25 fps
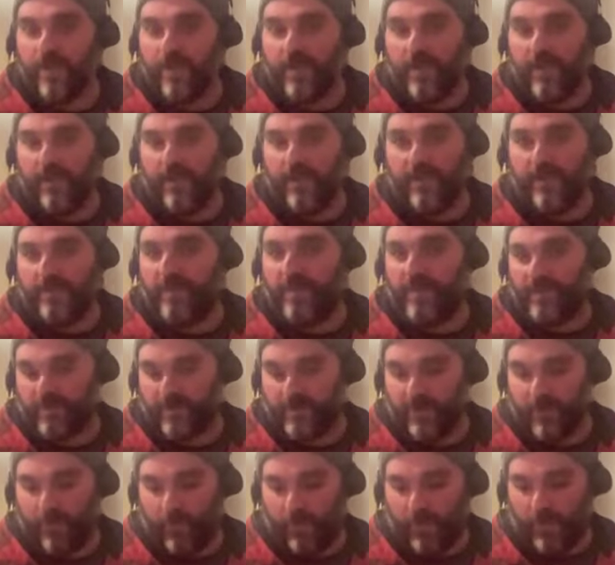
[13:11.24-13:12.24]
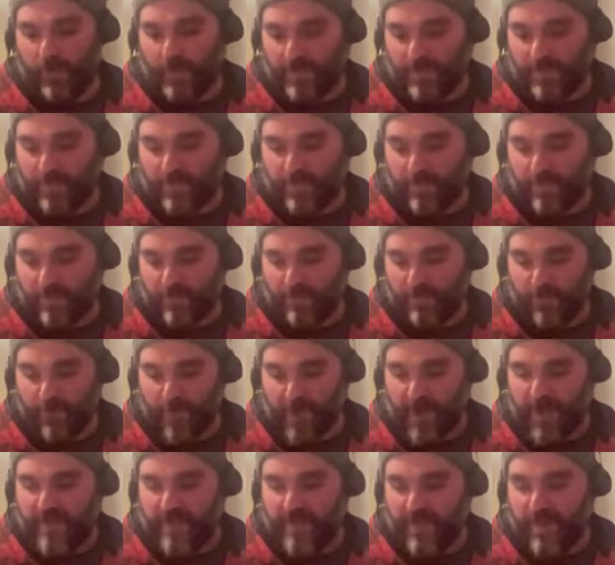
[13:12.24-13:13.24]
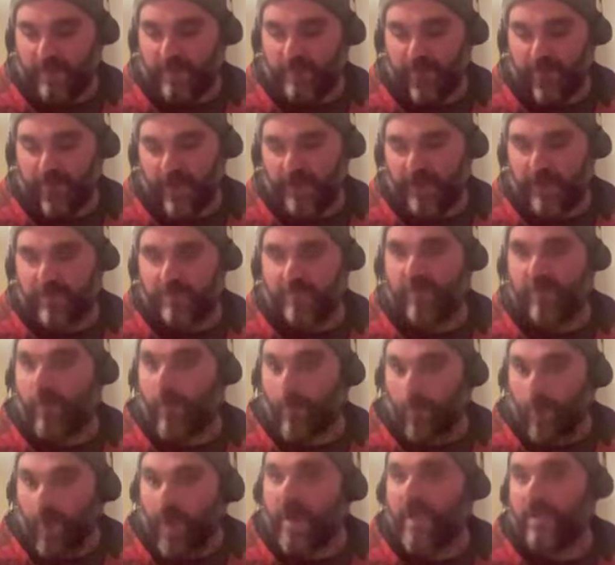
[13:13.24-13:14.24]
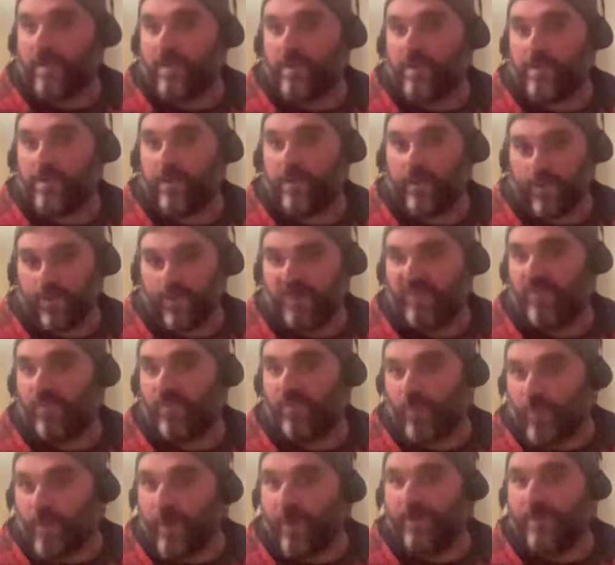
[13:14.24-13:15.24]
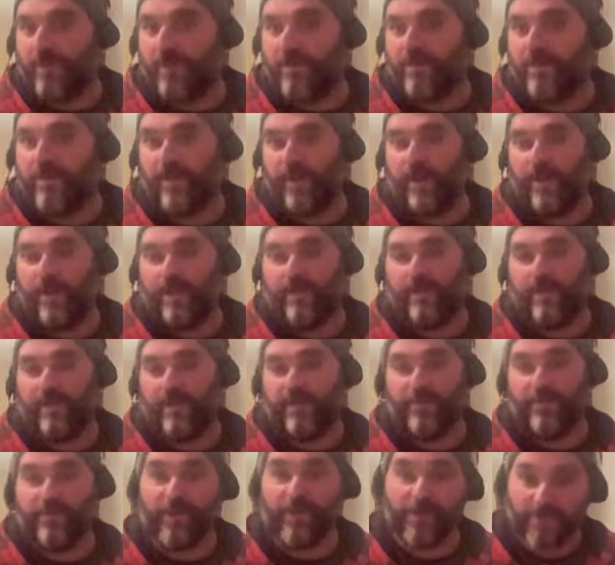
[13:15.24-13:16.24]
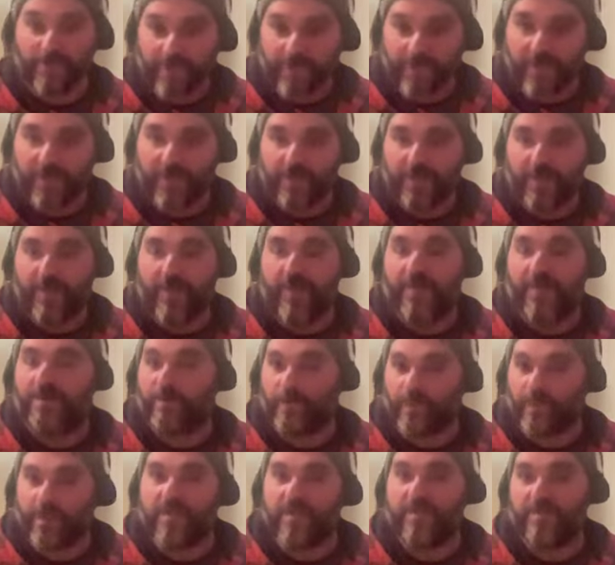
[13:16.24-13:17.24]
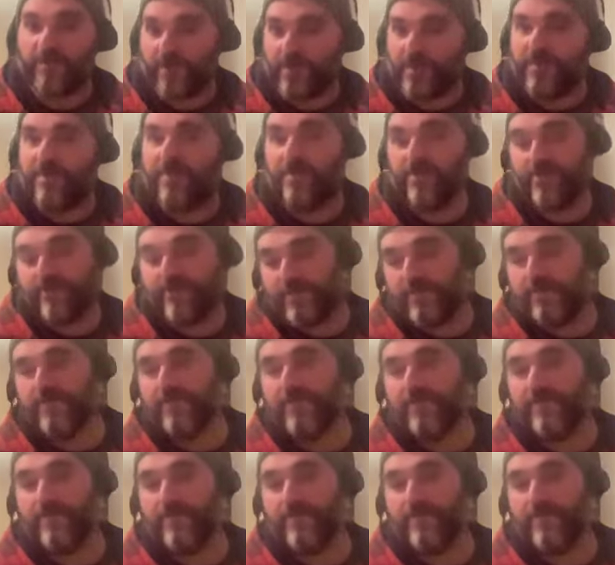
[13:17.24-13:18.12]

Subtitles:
and it's just breaking down barriers requires a lot of work, and if you're committed to it, that's what you're supposed to do.